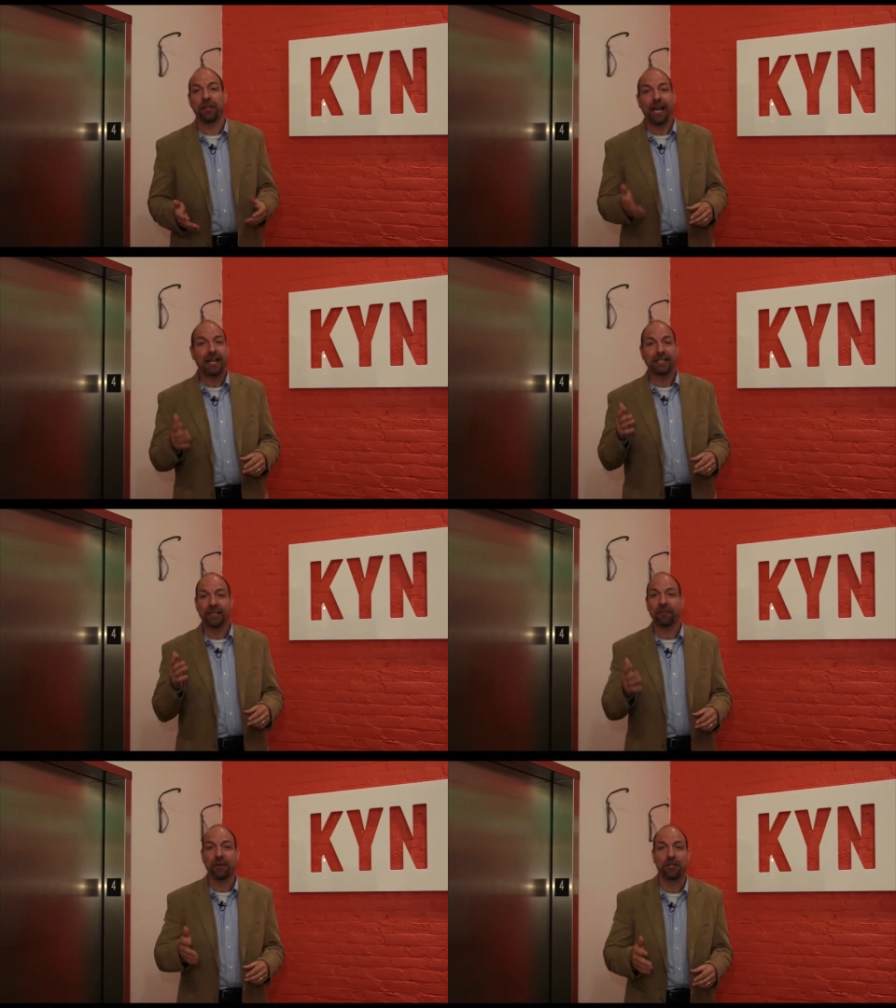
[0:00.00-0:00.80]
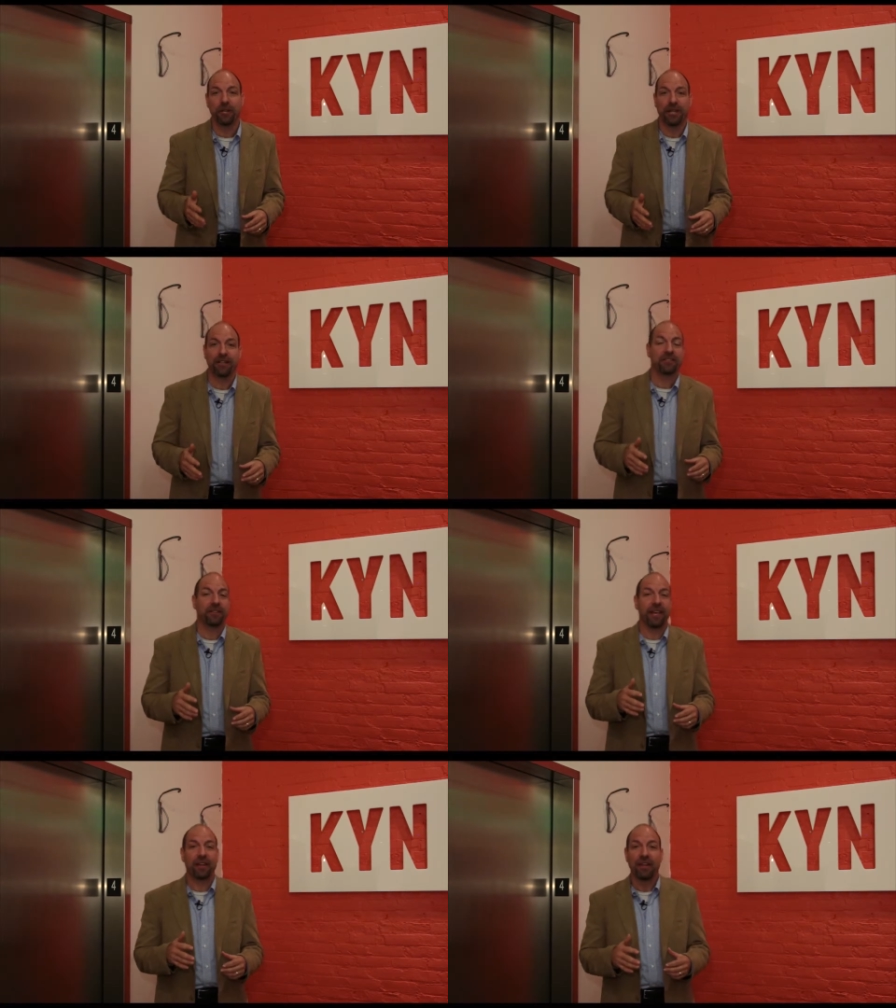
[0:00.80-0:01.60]
The idea originated
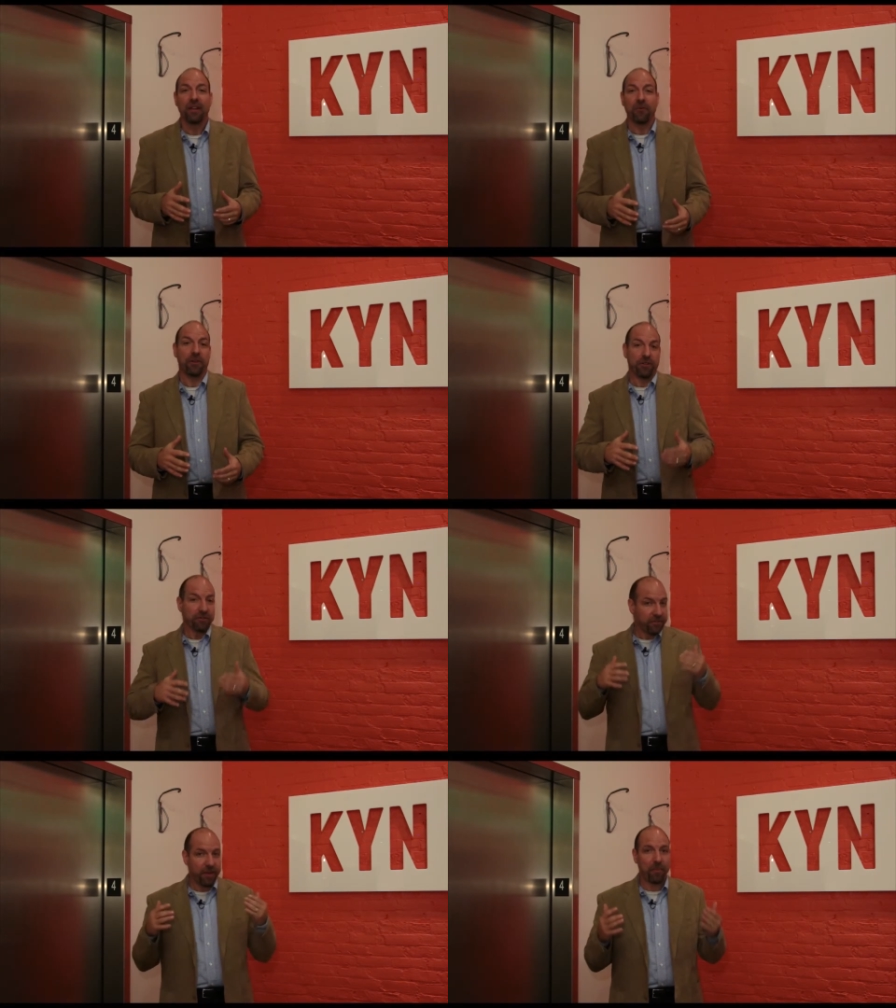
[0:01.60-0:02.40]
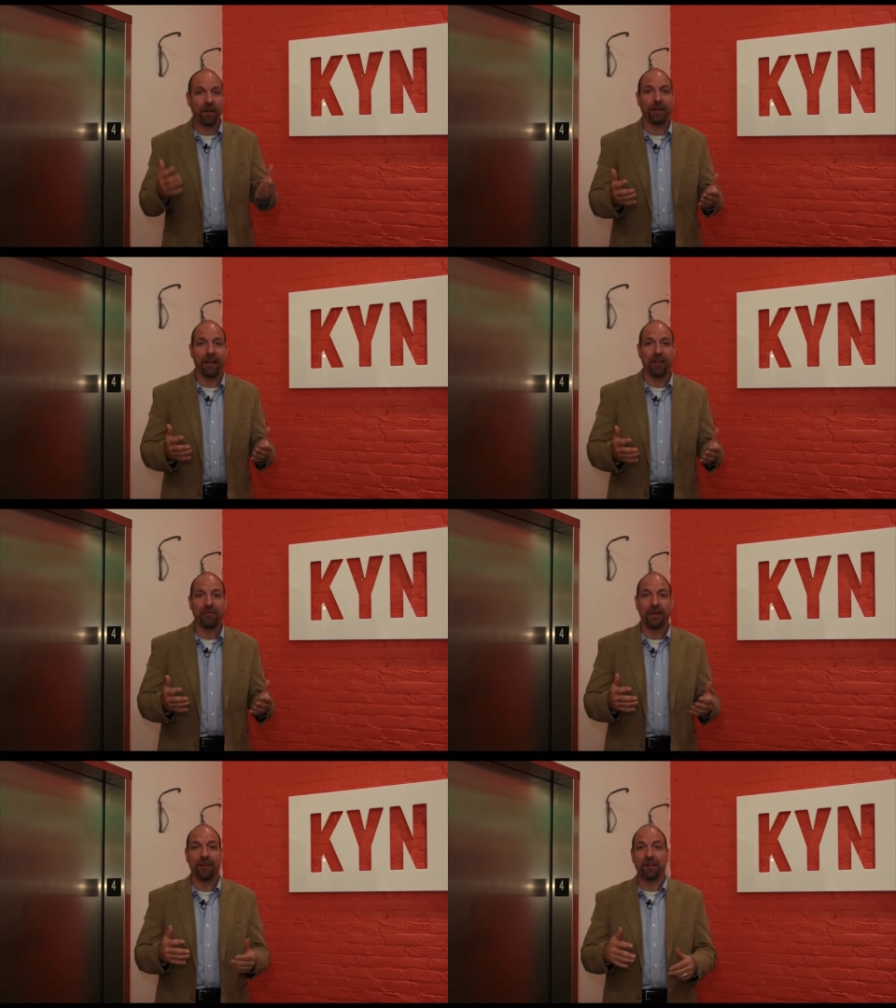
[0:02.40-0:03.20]
so that when you step on an
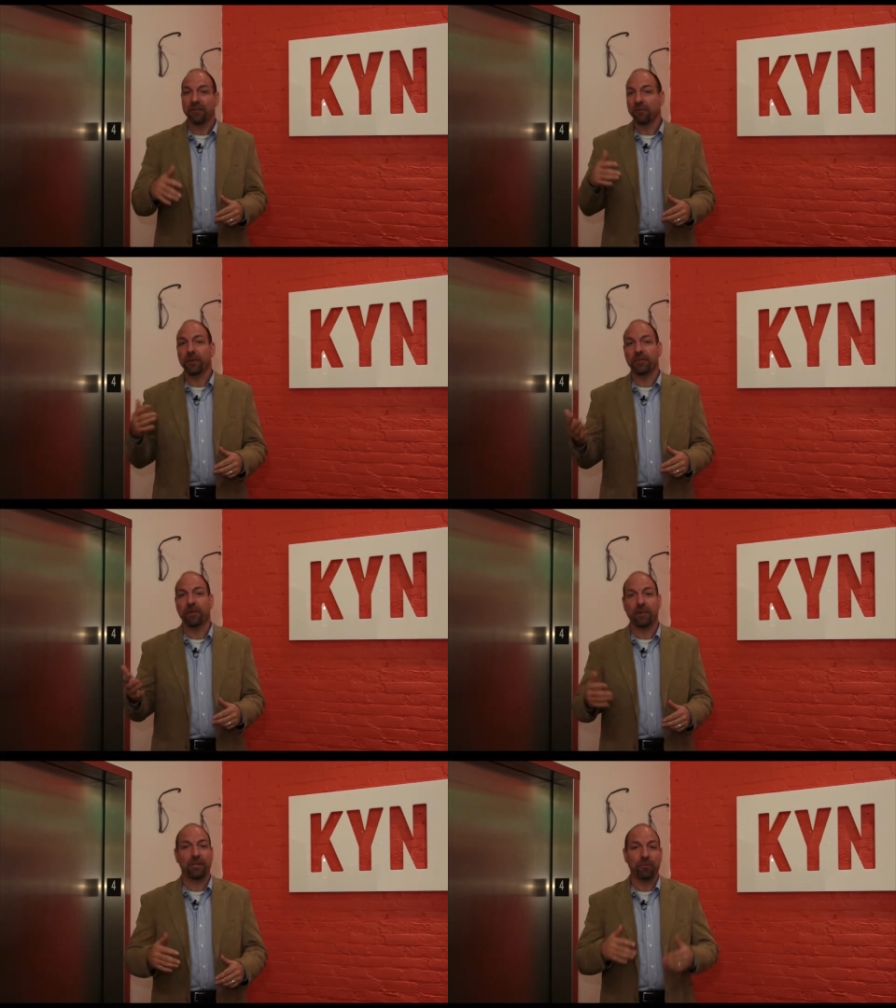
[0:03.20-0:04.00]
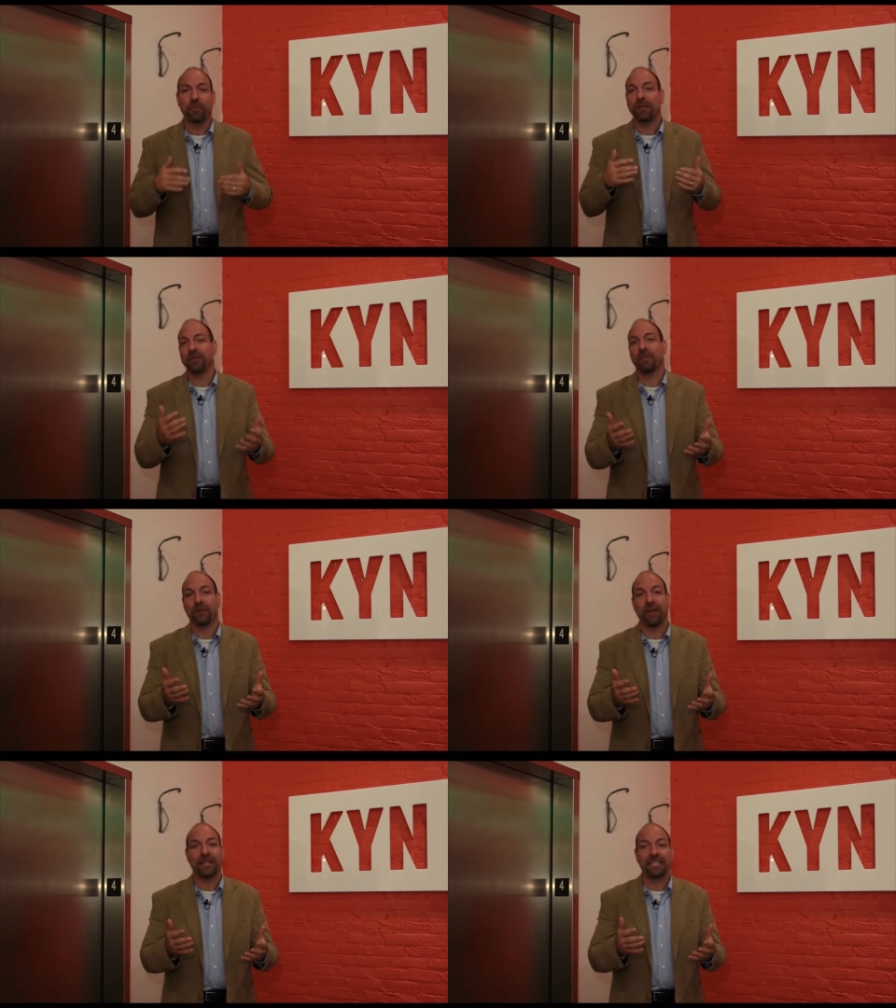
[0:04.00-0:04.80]
elevator or you're with somebody, you pitch them
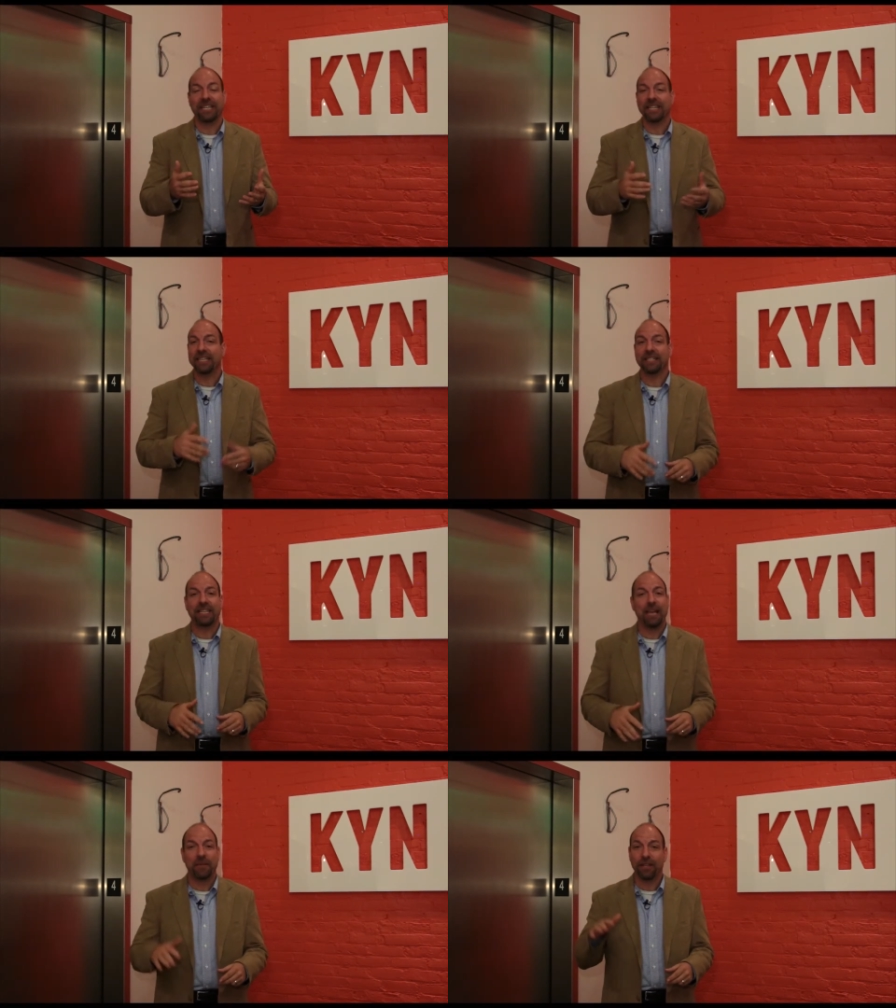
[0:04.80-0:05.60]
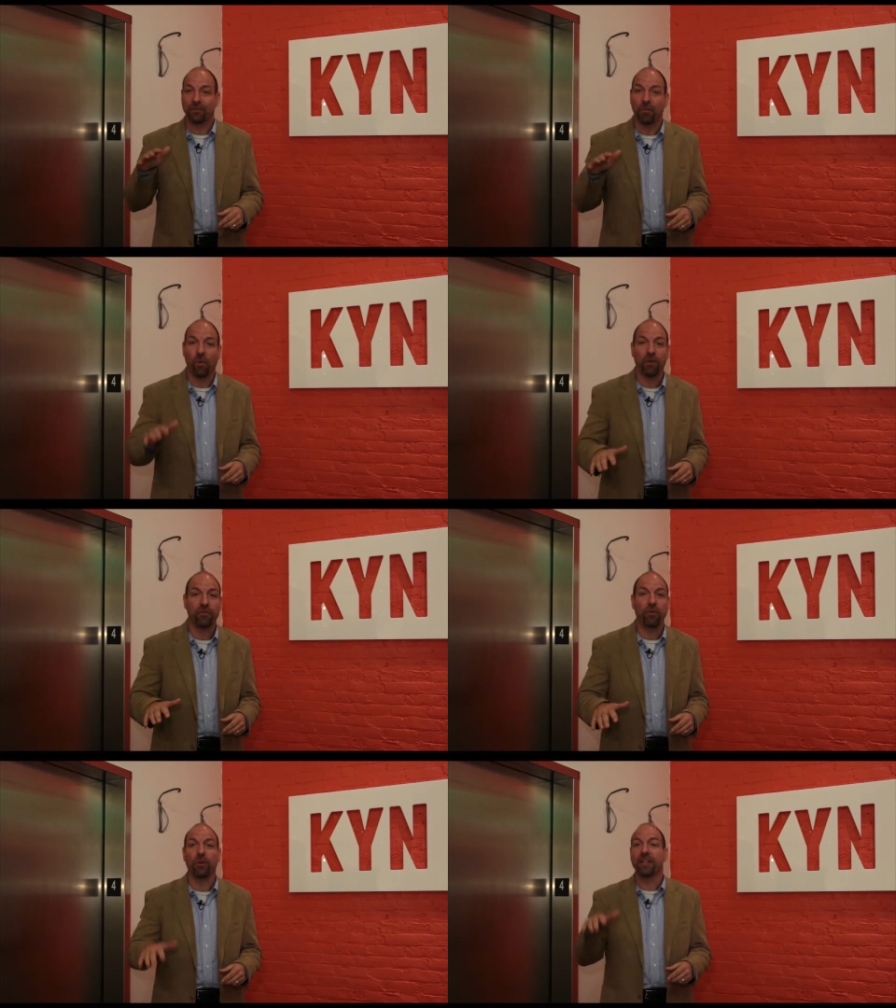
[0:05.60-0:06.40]
your idea, and the time it gets from one
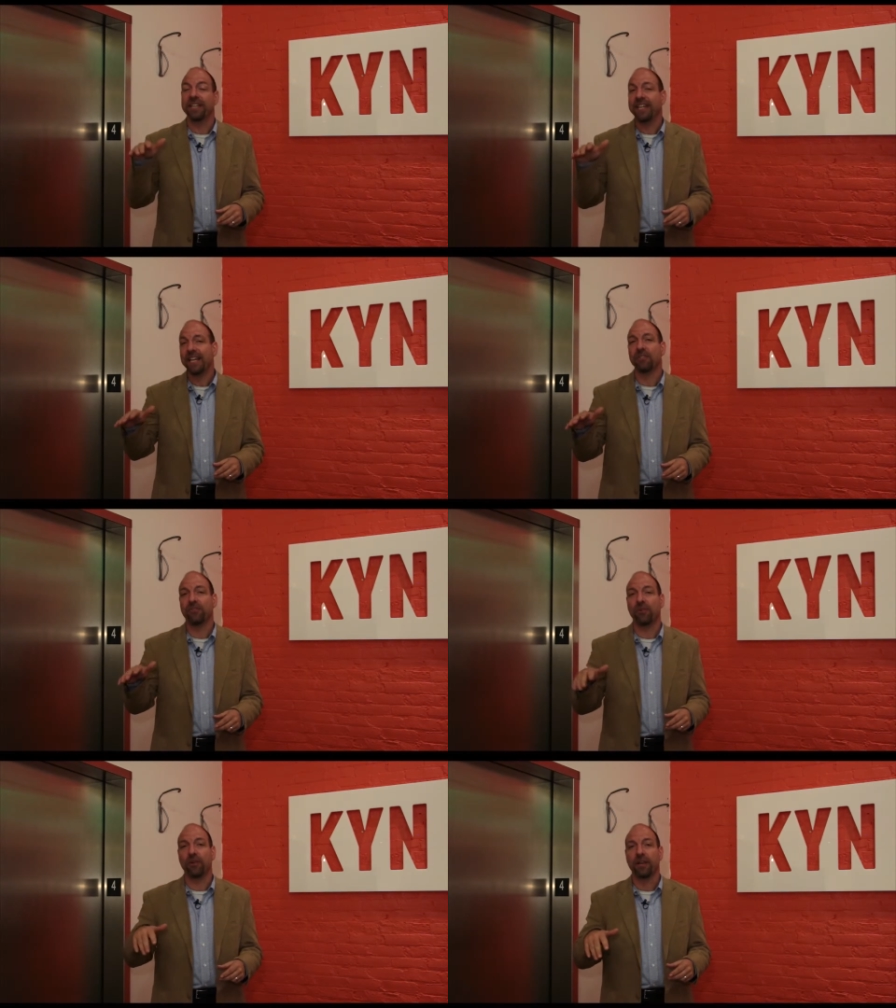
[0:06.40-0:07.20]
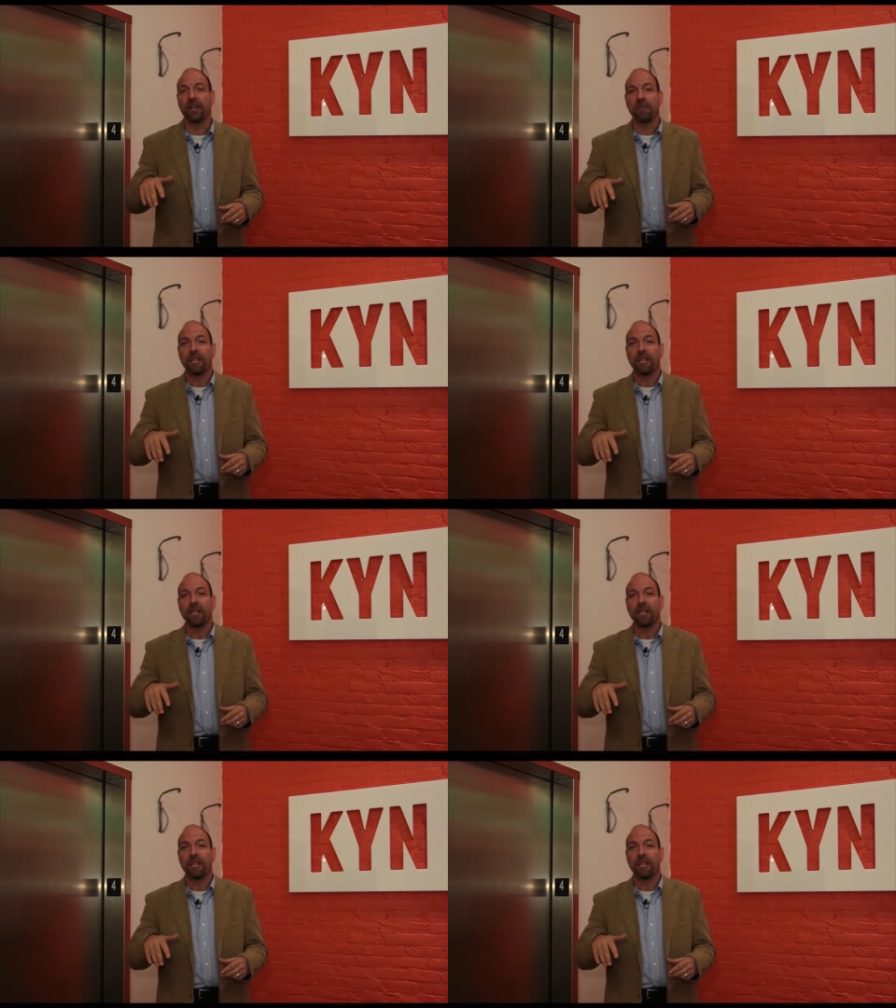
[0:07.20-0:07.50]
floor to the next floor,